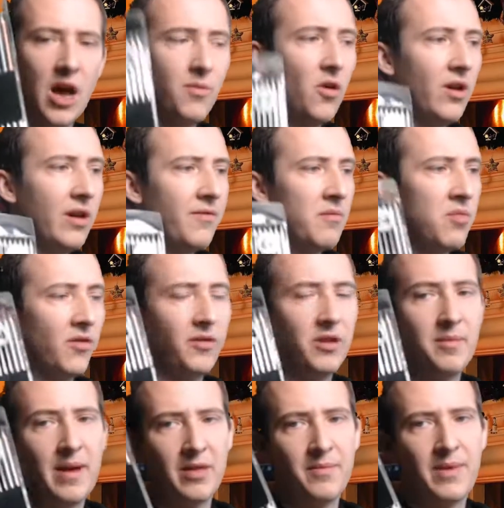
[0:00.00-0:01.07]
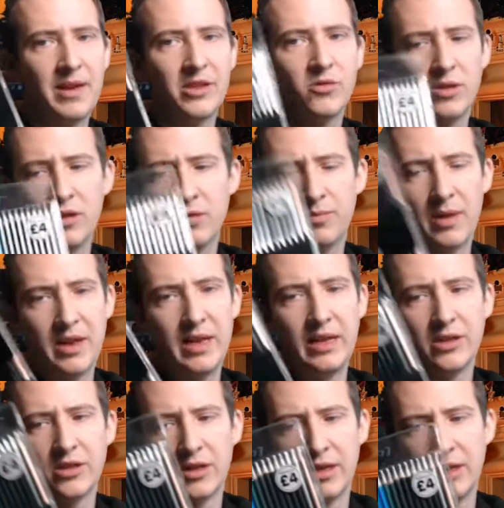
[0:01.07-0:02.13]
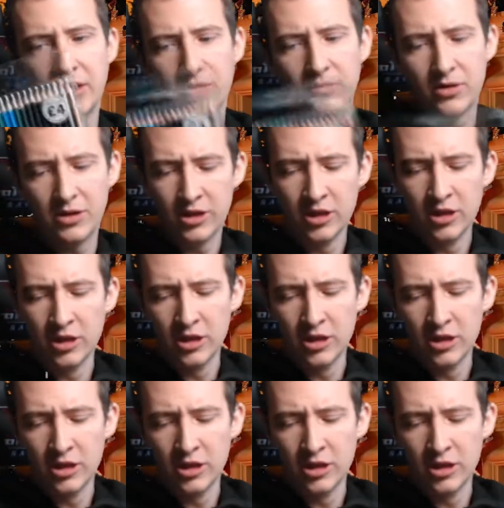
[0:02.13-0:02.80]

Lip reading: I'm not even bothered about the best ones, but these are the decent ones.